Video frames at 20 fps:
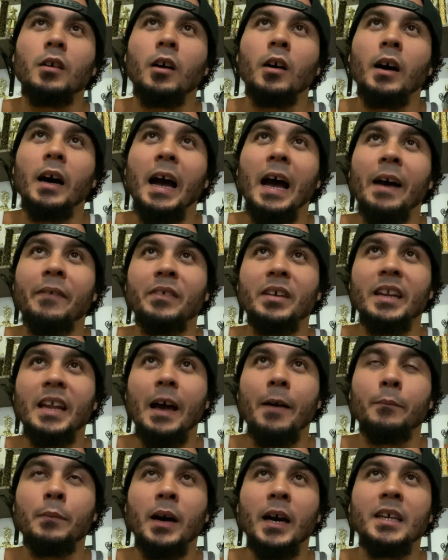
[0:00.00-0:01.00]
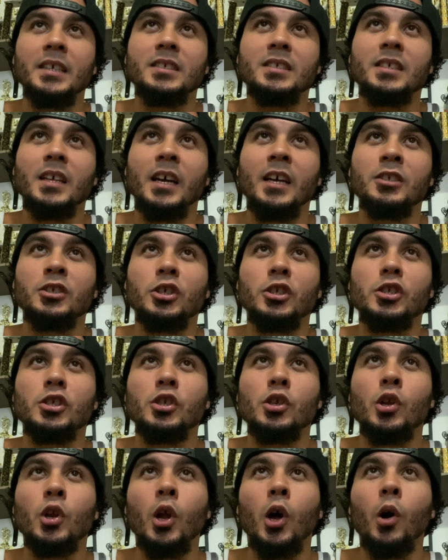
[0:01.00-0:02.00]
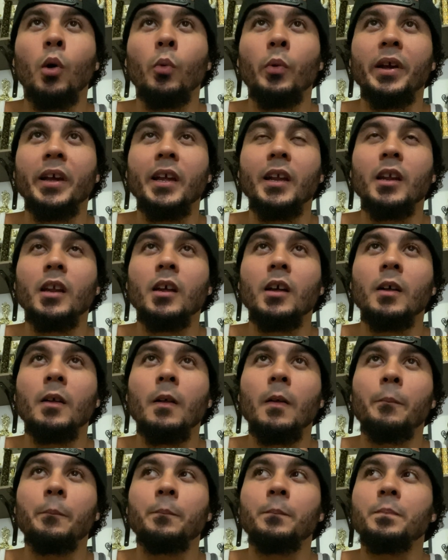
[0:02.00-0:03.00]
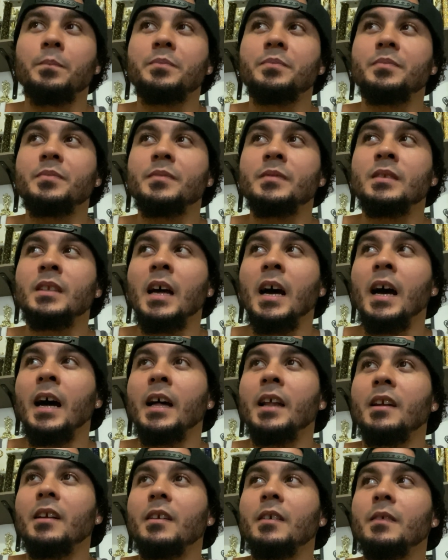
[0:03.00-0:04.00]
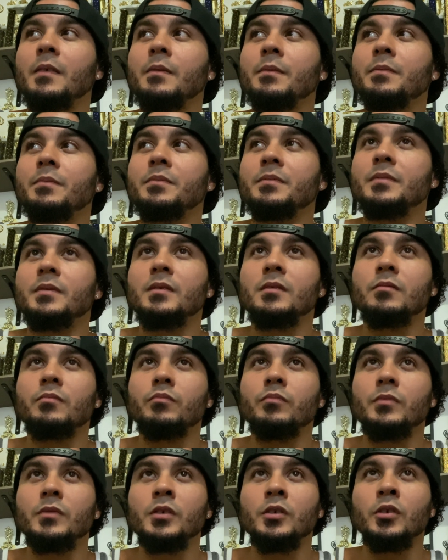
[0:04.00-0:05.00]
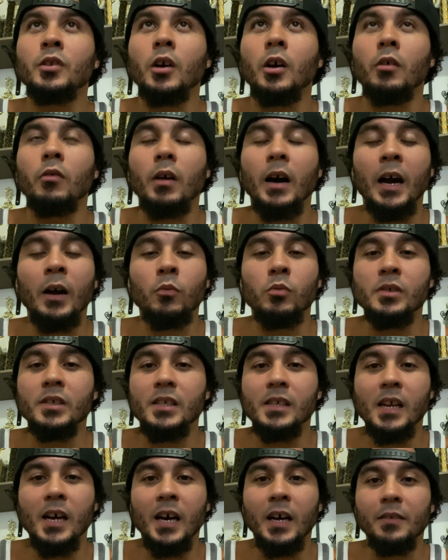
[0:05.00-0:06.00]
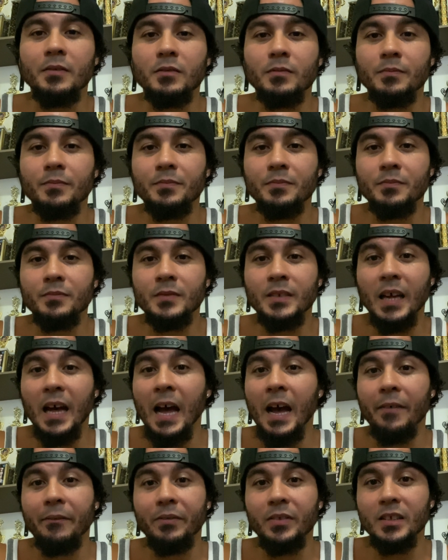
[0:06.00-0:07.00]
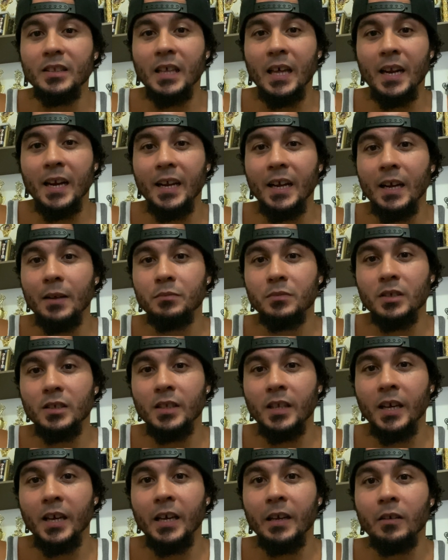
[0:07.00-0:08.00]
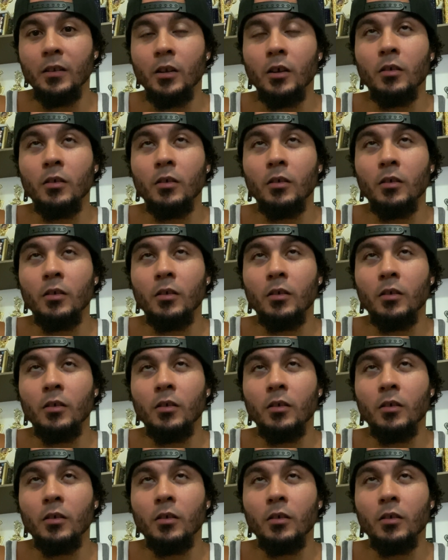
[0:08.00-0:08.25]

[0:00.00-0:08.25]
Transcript: Having that mindset and just knowing that, I was not the athlete that I am today,